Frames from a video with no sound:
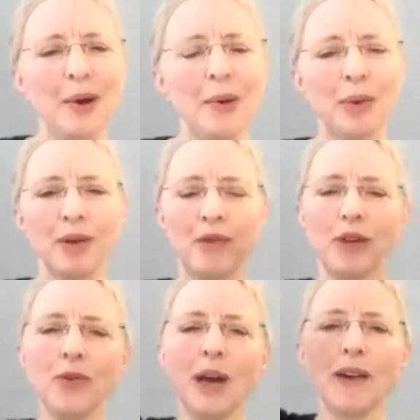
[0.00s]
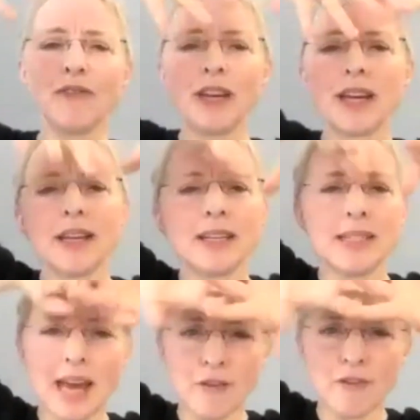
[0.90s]
But if you have like an
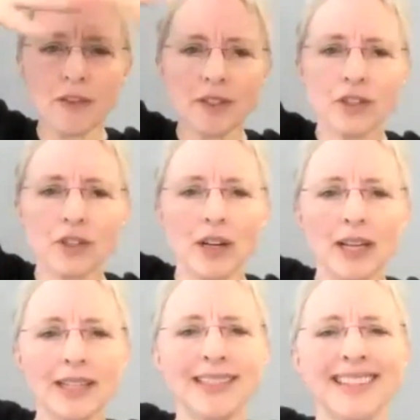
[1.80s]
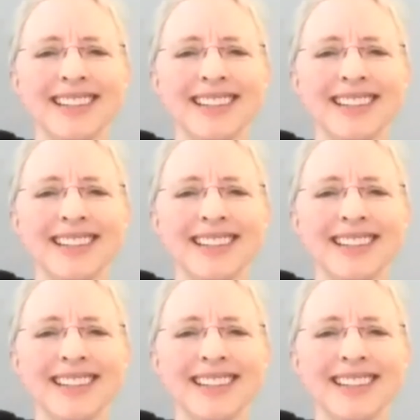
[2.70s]
attack filter on